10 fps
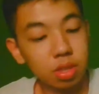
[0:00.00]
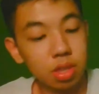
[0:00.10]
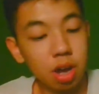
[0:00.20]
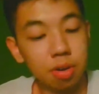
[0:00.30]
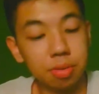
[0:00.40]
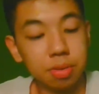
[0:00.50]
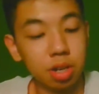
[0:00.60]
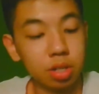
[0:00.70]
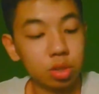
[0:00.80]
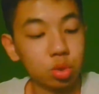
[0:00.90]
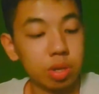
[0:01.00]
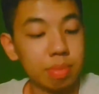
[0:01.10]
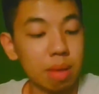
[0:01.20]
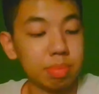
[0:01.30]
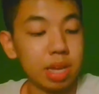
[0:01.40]
No, not the
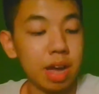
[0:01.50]
Streamlabs